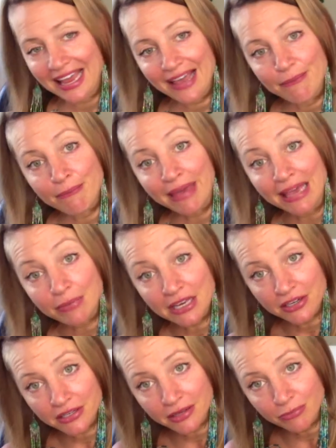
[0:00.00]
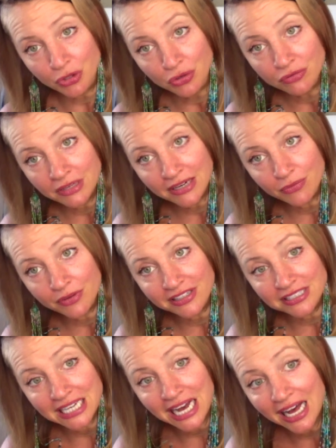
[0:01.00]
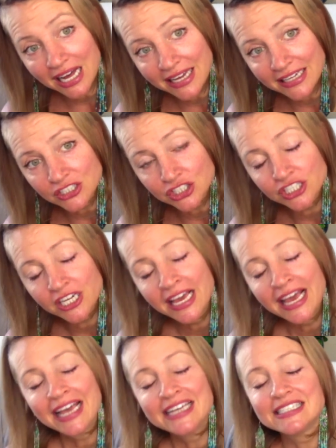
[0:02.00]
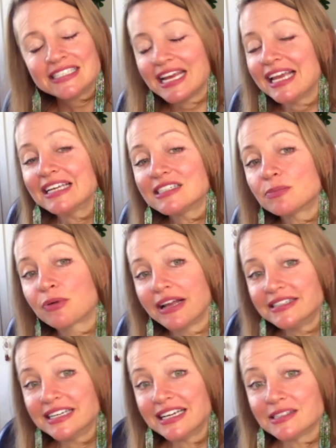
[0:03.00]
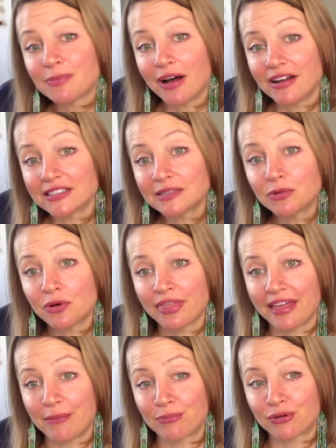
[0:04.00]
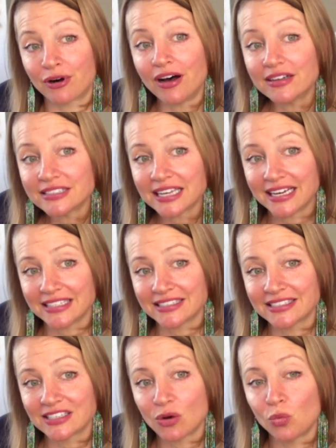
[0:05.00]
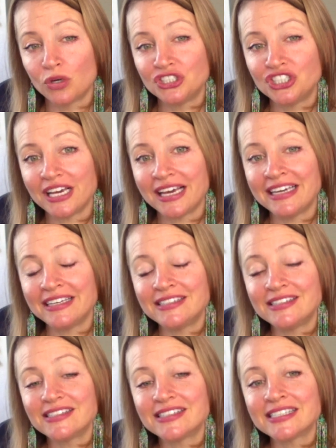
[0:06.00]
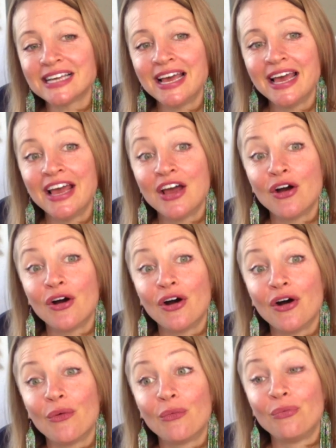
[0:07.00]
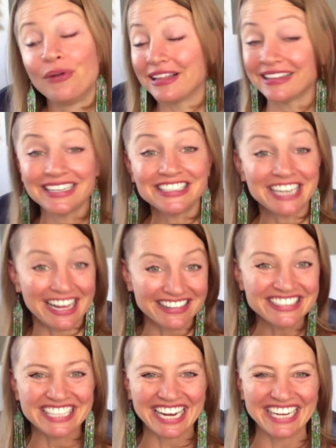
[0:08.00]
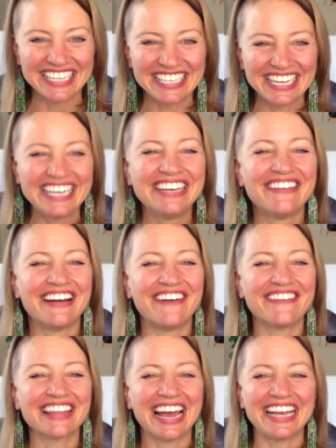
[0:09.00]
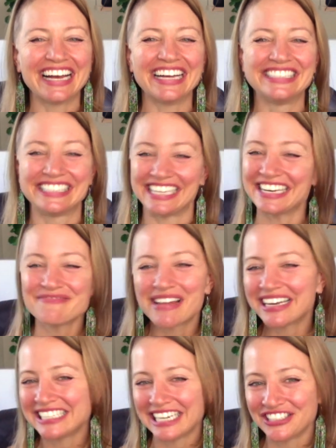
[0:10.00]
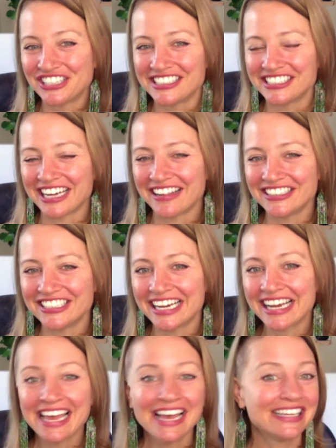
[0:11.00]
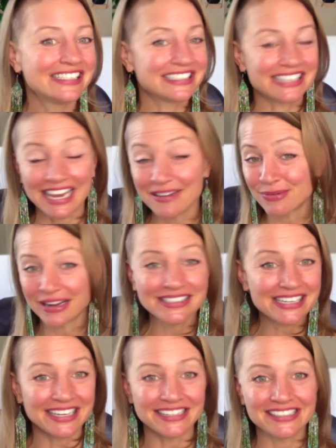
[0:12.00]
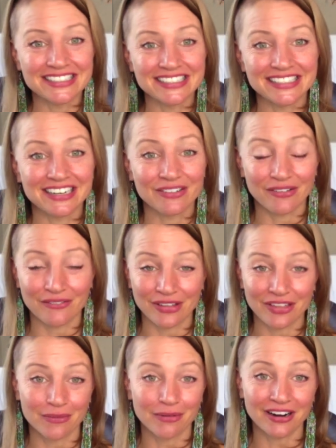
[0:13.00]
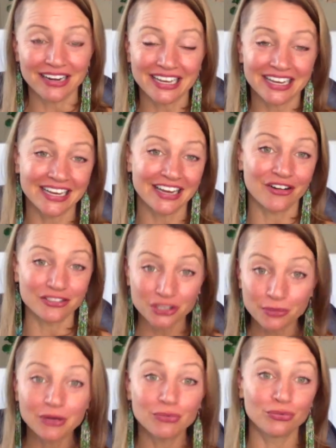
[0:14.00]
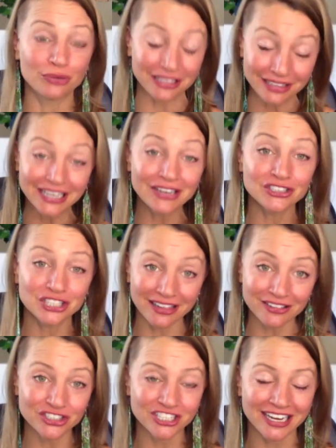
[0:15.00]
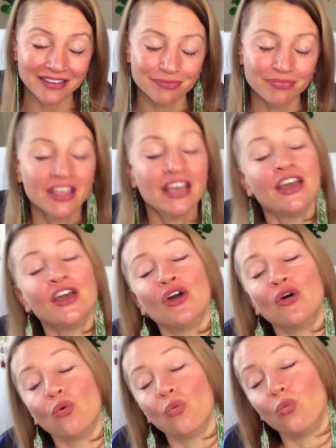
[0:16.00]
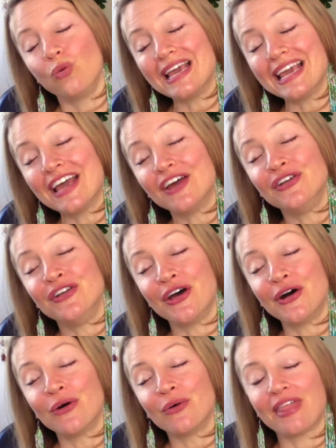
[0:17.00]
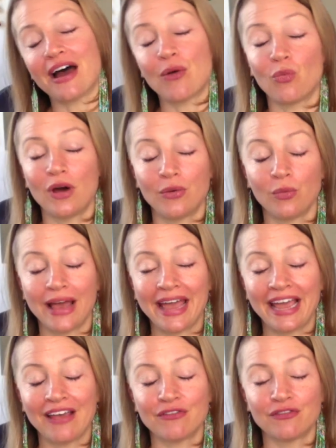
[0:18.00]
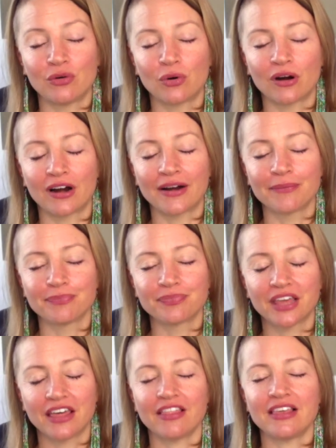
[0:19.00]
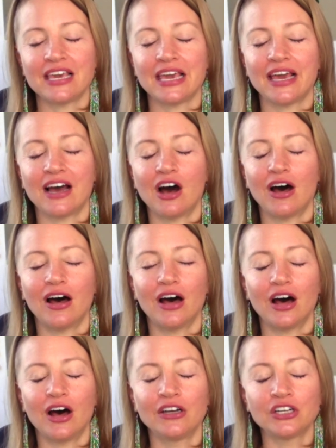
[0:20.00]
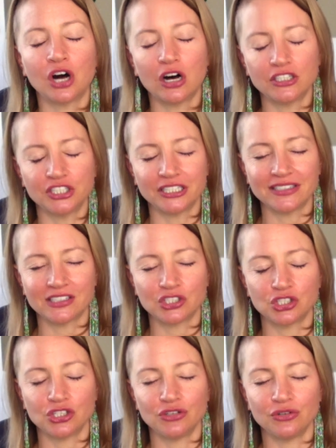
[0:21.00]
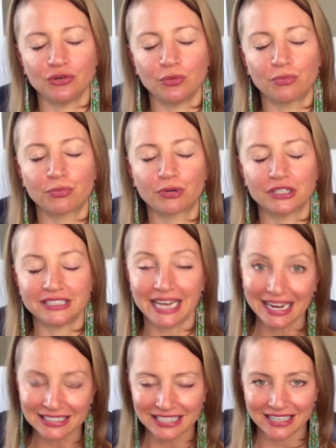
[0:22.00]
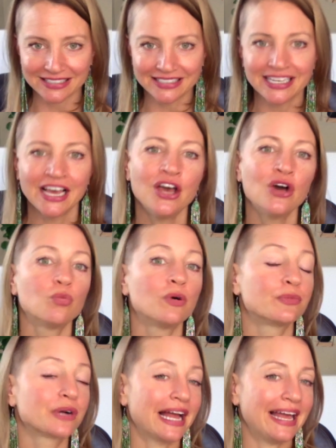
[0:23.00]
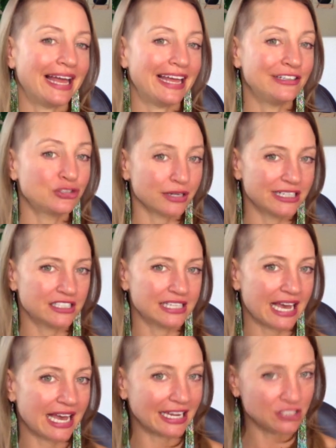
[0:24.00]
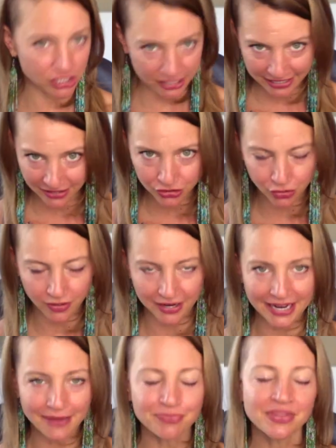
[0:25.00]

maybe in communion with touch, staying as present as possible with that process, which is really challenging. Like a seated meditation is challenging. Staying present with our body can also be really challenging. We know that one way for the unconscious to protect us when we're entering into edgy territory